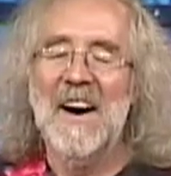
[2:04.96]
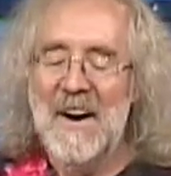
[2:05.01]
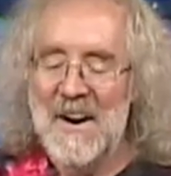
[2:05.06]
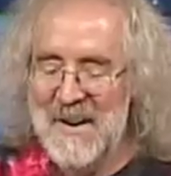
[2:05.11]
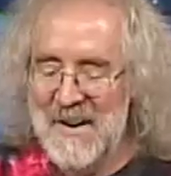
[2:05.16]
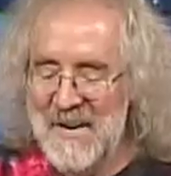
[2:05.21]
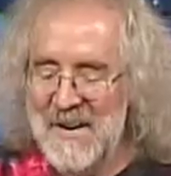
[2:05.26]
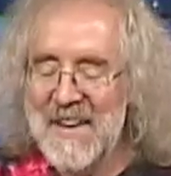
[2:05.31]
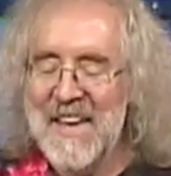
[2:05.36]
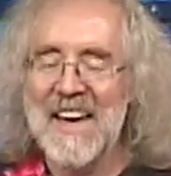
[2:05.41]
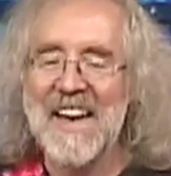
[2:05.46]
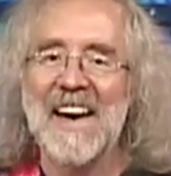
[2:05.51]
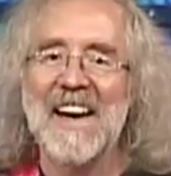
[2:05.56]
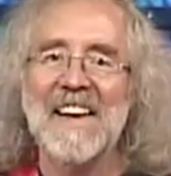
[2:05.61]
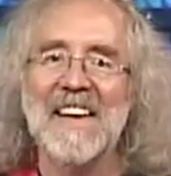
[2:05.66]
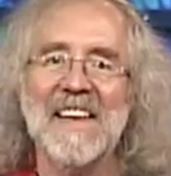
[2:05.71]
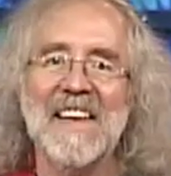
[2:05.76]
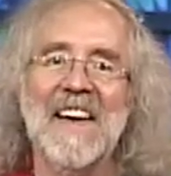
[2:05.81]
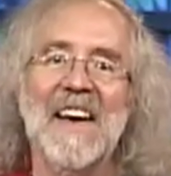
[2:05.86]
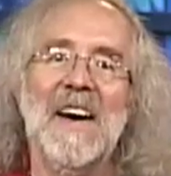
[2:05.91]
Oh yeah.
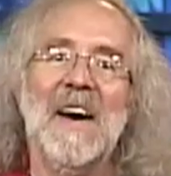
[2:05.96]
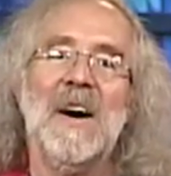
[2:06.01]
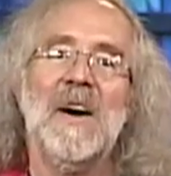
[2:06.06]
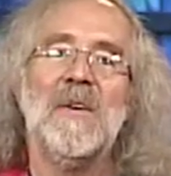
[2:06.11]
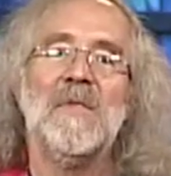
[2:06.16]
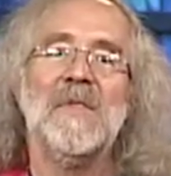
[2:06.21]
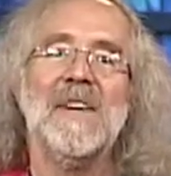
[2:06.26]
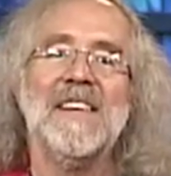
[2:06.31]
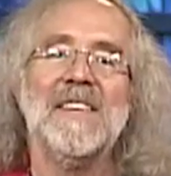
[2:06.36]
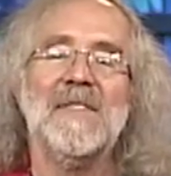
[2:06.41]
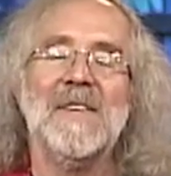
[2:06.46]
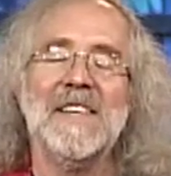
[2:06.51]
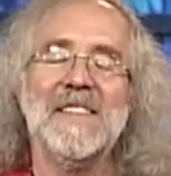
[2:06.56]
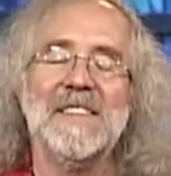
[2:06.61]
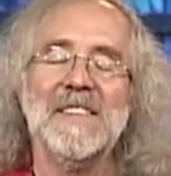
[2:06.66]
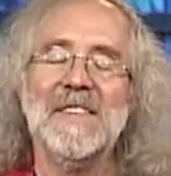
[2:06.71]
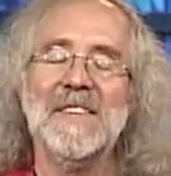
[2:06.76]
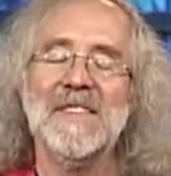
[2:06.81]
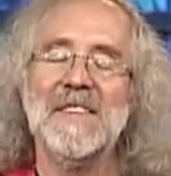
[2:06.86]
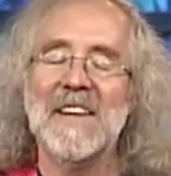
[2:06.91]
We
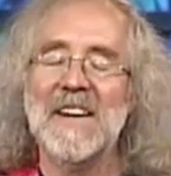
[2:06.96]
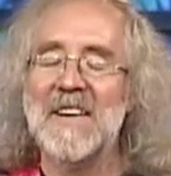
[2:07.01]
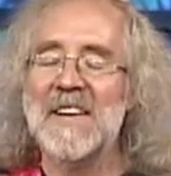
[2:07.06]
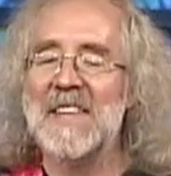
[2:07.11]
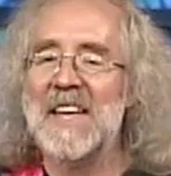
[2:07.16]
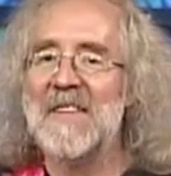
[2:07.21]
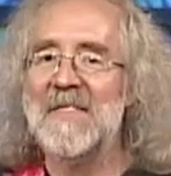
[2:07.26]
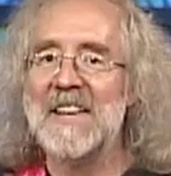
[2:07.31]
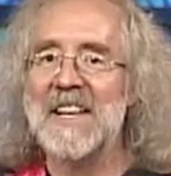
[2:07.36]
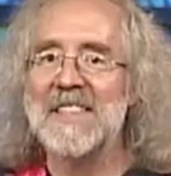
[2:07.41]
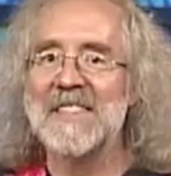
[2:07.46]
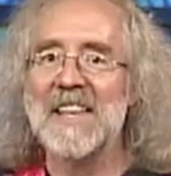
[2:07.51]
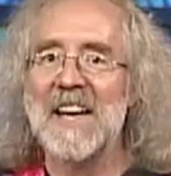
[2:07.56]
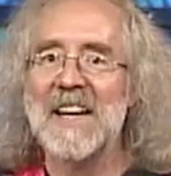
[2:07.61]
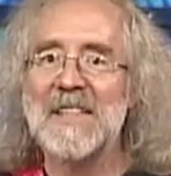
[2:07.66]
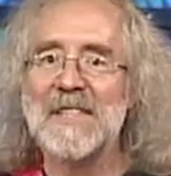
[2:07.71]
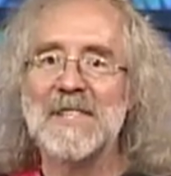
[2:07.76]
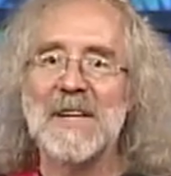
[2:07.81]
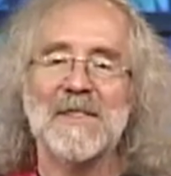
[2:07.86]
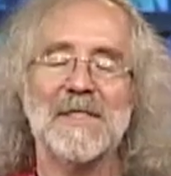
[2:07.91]
do here on the Everyday
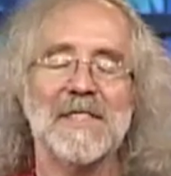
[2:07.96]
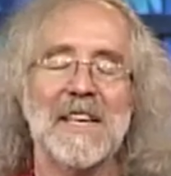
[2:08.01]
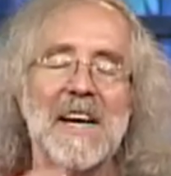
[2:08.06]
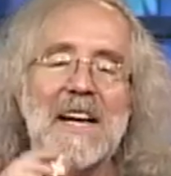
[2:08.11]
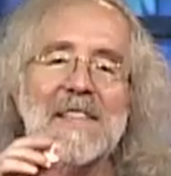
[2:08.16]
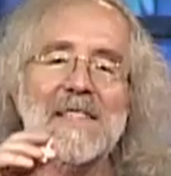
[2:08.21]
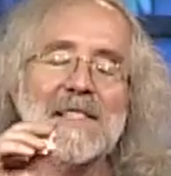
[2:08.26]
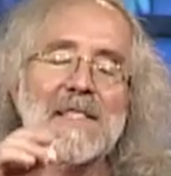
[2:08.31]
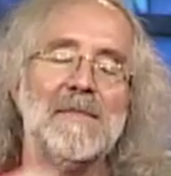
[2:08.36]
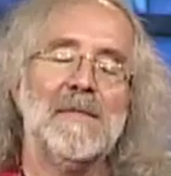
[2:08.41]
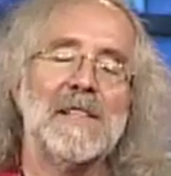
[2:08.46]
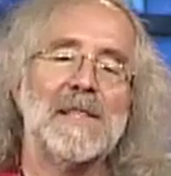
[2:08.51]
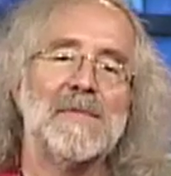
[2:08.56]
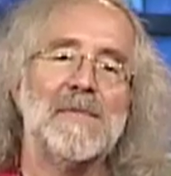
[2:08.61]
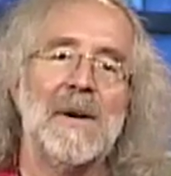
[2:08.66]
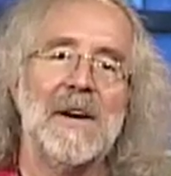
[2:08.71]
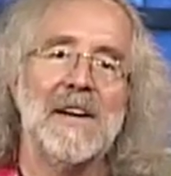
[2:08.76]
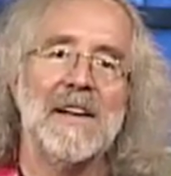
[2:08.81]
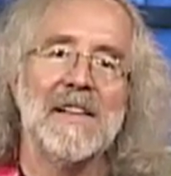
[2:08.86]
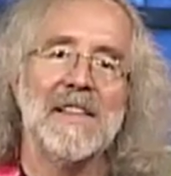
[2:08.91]
Science Show. Science is something that's
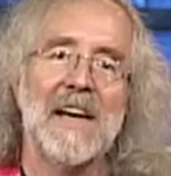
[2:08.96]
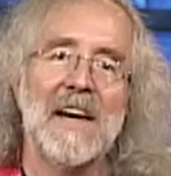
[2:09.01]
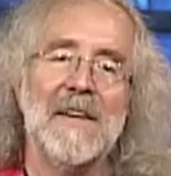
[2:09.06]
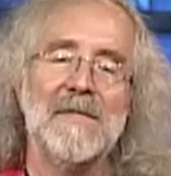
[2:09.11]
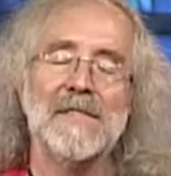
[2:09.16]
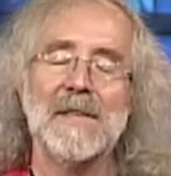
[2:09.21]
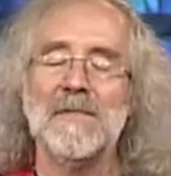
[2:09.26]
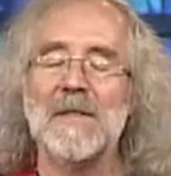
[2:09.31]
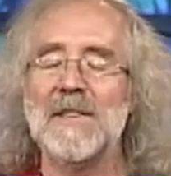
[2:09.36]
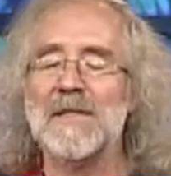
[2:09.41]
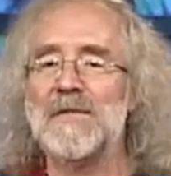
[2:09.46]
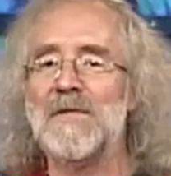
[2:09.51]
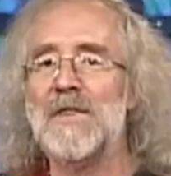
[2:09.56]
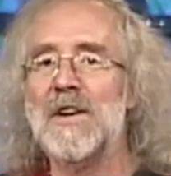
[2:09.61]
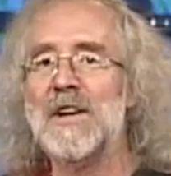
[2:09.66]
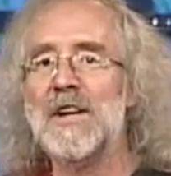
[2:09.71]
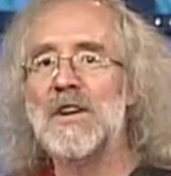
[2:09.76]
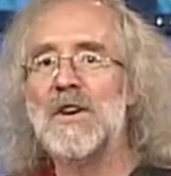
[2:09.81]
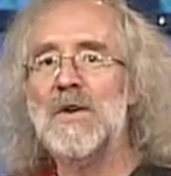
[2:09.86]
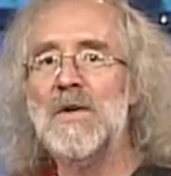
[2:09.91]
part of your life, something that's
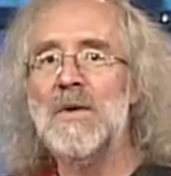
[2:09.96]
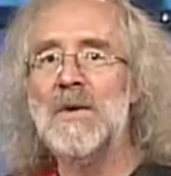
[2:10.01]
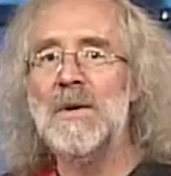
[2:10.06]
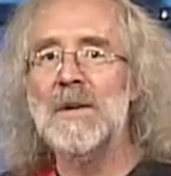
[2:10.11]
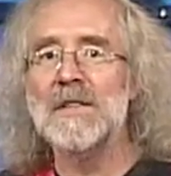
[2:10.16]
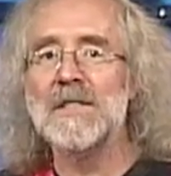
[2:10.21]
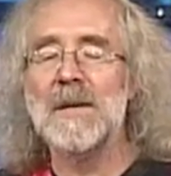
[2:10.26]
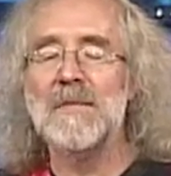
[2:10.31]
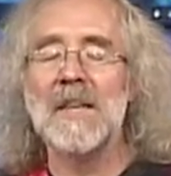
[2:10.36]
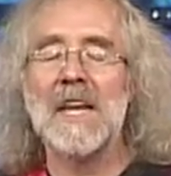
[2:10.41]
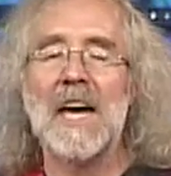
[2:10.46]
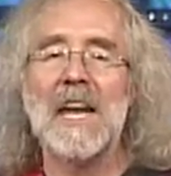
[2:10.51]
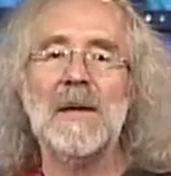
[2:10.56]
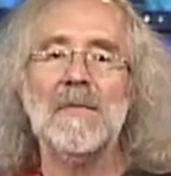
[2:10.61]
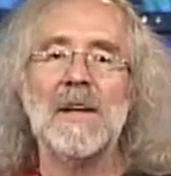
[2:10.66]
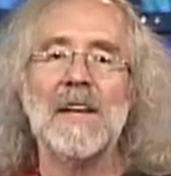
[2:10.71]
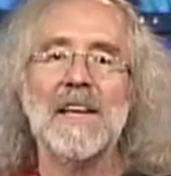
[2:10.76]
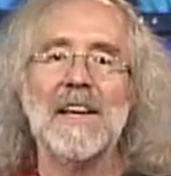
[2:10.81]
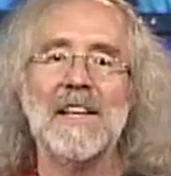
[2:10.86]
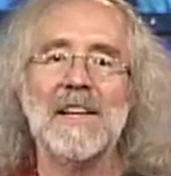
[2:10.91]
very cool, something
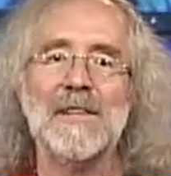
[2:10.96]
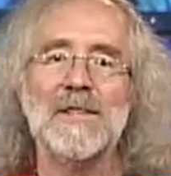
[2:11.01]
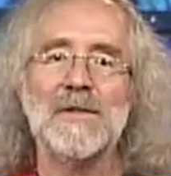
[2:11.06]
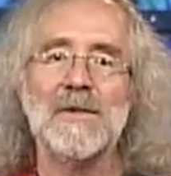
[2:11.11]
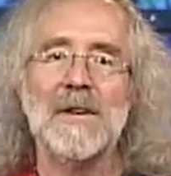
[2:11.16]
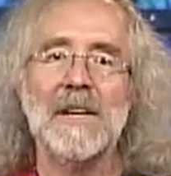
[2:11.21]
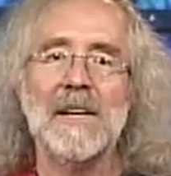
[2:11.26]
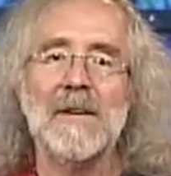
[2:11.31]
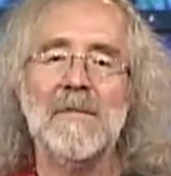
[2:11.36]
anybody can enjoy.